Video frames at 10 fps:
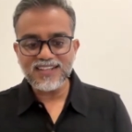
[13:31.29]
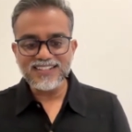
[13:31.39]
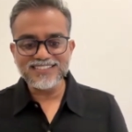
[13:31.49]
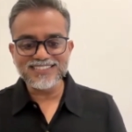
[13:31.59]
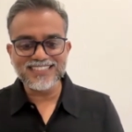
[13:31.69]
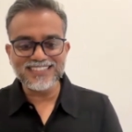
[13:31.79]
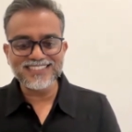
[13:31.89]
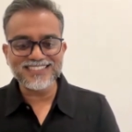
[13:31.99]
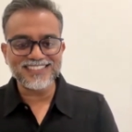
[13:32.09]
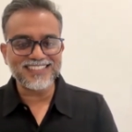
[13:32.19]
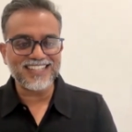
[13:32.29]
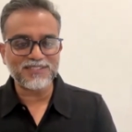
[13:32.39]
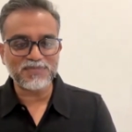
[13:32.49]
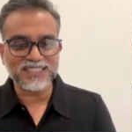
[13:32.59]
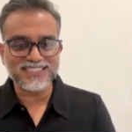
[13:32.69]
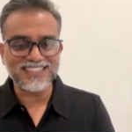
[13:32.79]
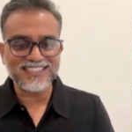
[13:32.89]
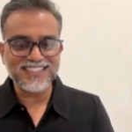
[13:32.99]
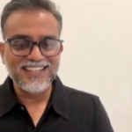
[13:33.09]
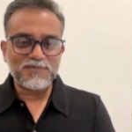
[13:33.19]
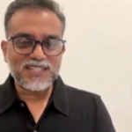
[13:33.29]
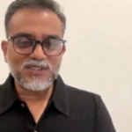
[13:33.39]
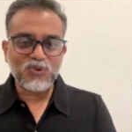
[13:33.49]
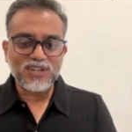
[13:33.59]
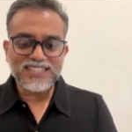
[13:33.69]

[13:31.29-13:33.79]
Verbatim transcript: is digital and business. But what